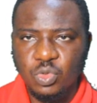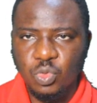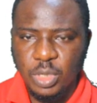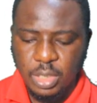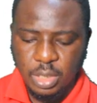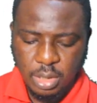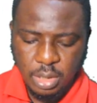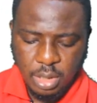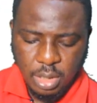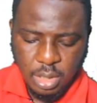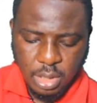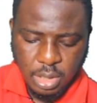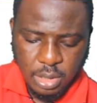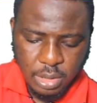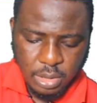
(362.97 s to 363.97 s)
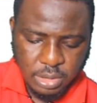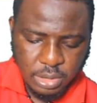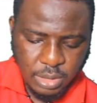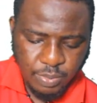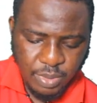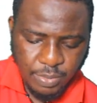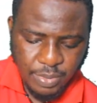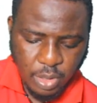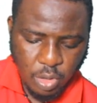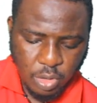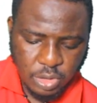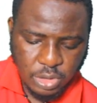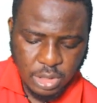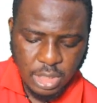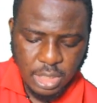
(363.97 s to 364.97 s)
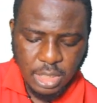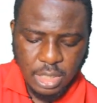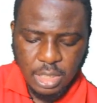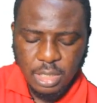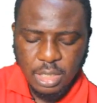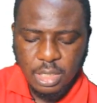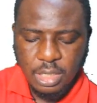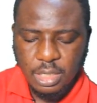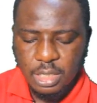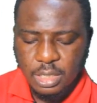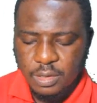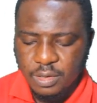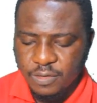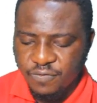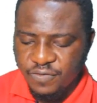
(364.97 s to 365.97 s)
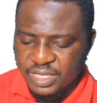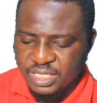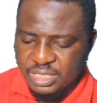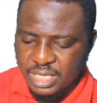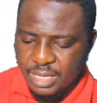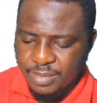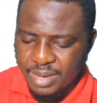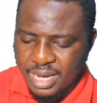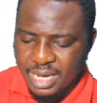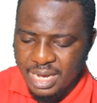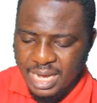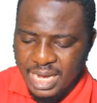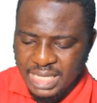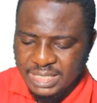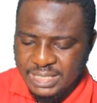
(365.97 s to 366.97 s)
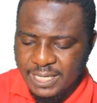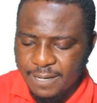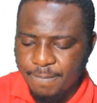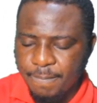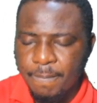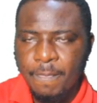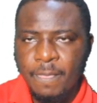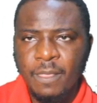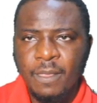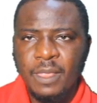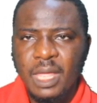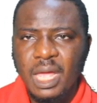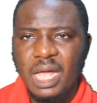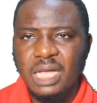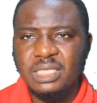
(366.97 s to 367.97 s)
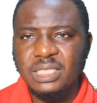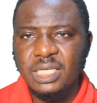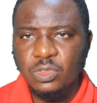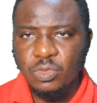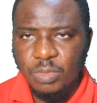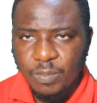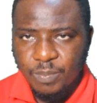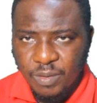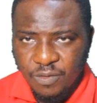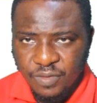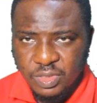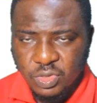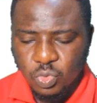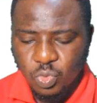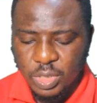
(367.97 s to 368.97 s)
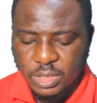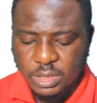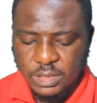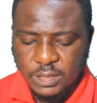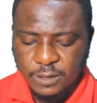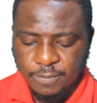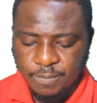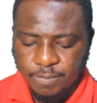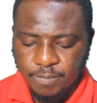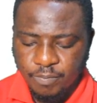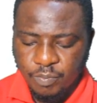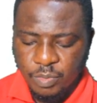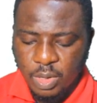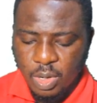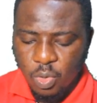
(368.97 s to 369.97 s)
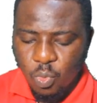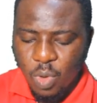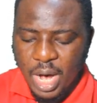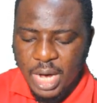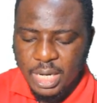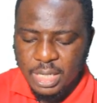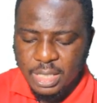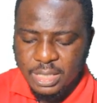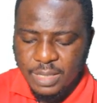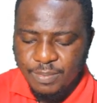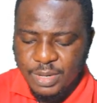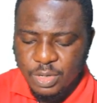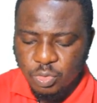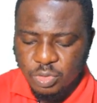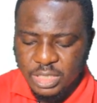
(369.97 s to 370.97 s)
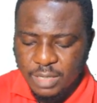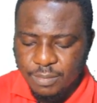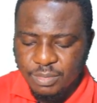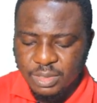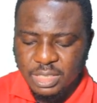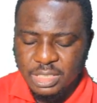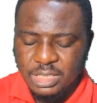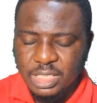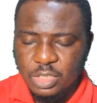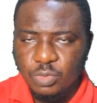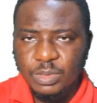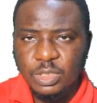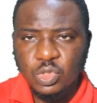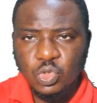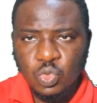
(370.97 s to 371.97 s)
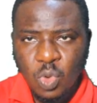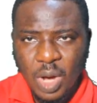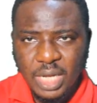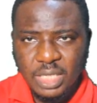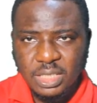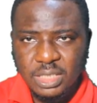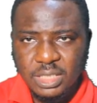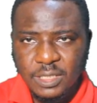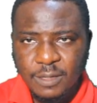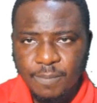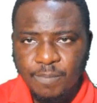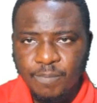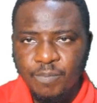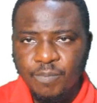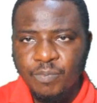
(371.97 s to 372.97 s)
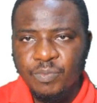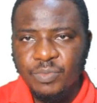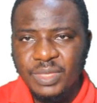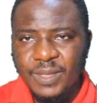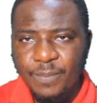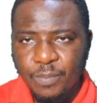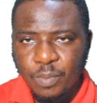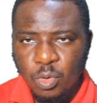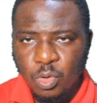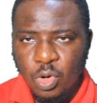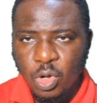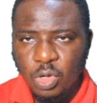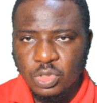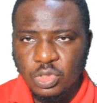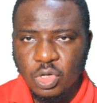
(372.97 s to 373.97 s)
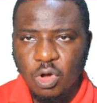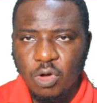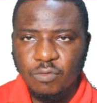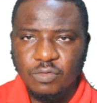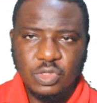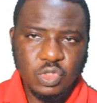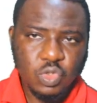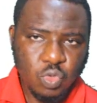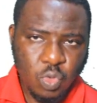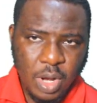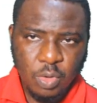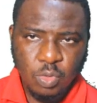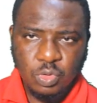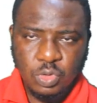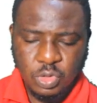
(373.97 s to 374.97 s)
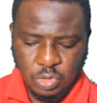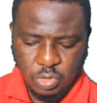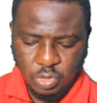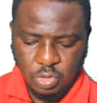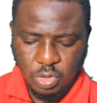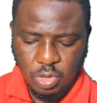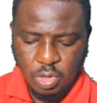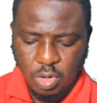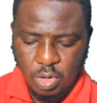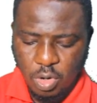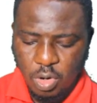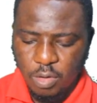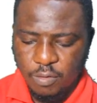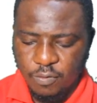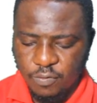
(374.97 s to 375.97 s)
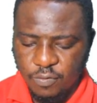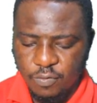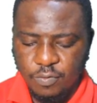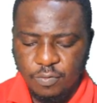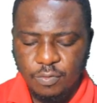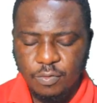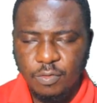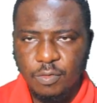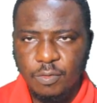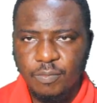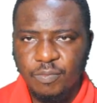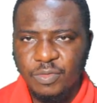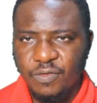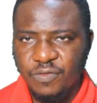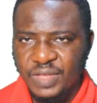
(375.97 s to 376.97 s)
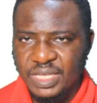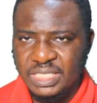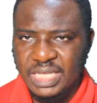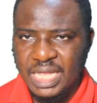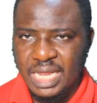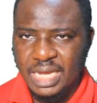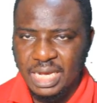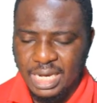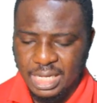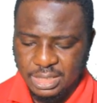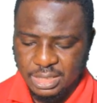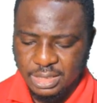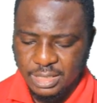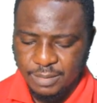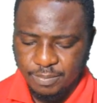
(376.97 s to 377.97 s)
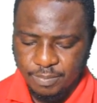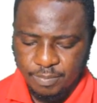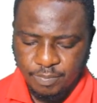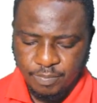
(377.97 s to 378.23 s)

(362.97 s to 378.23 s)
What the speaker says: square, simply because the first term and the last term are said to be perfect squares, while the middle term is said to be twice the product of the square root of the first and the last term.